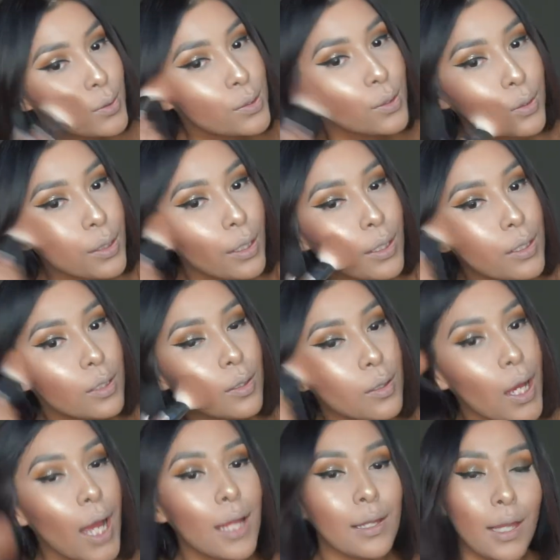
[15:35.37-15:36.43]
so that the
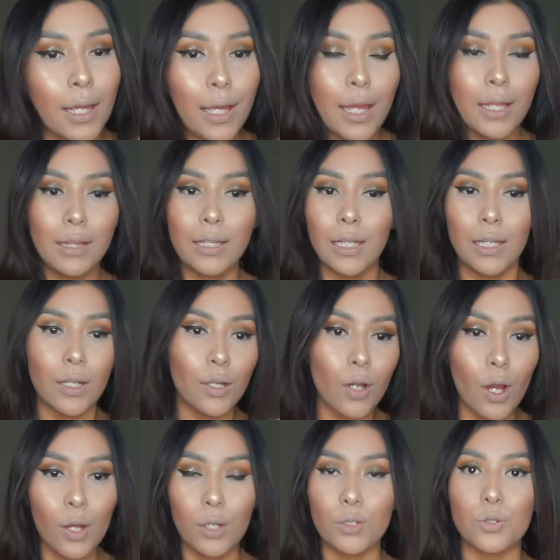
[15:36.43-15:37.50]
highlight and the
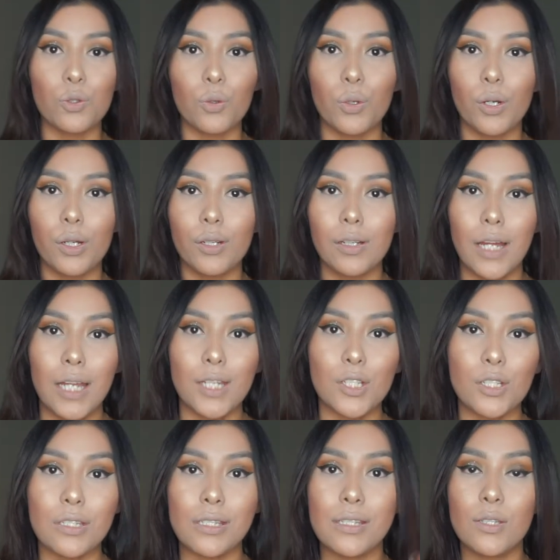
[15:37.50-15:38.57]
contour kind of
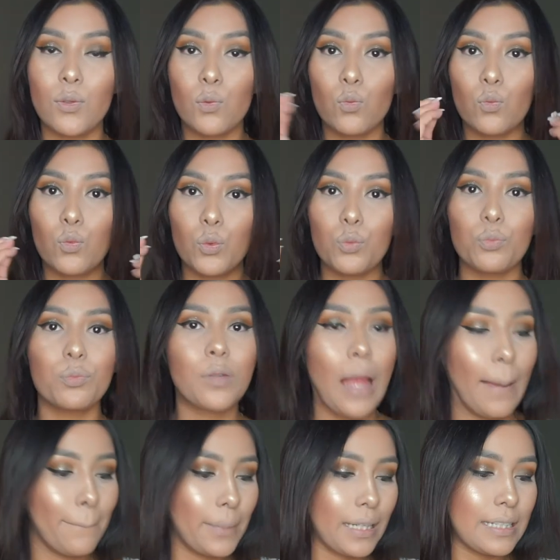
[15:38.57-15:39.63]
just
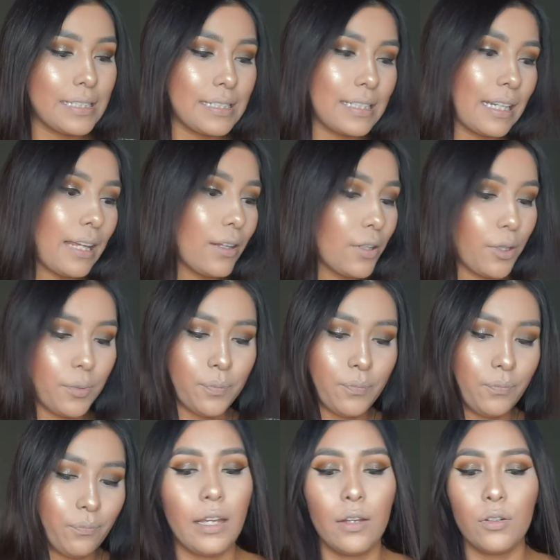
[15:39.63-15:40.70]
blends together.
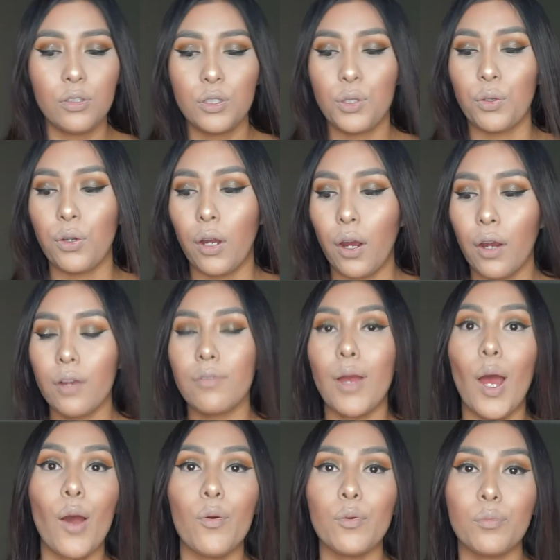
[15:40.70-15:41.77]
Now to carve
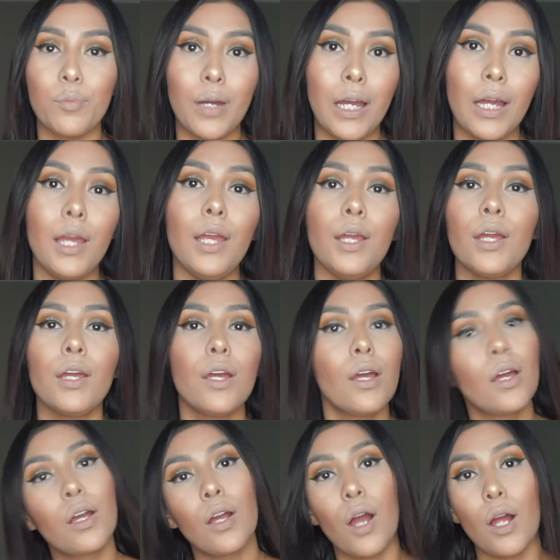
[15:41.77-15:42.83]
out my
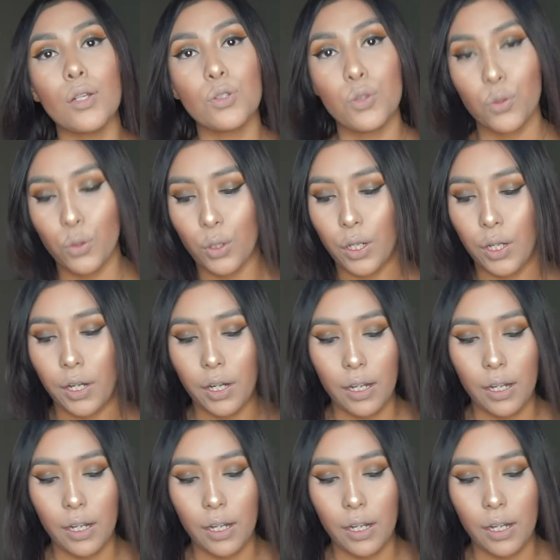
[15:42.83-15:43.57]
contour